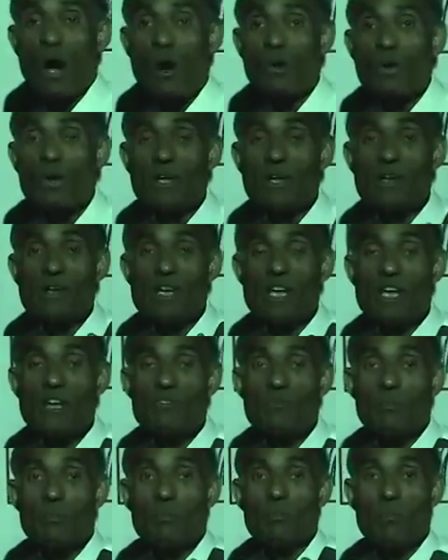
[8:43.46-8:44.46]
only
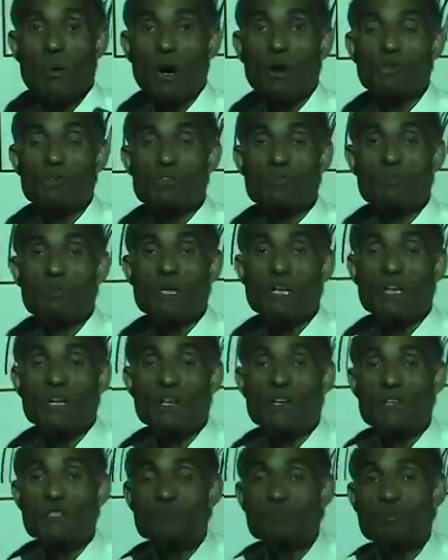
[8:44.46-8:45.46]
if both
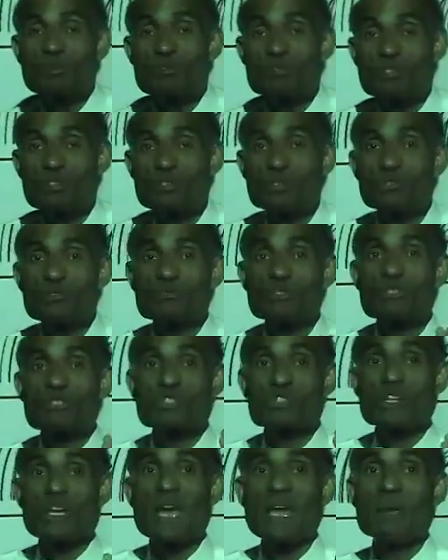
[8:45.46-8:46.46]
speakers produce the
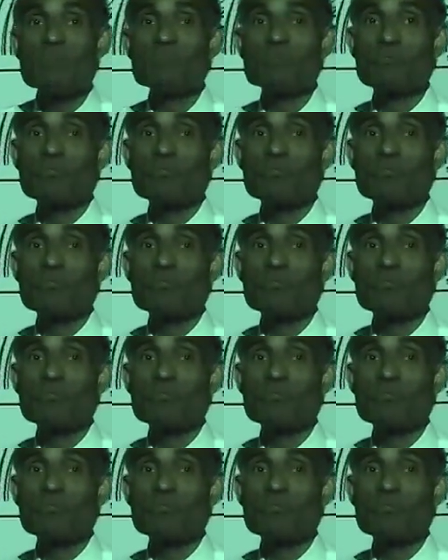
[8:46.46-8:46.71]
same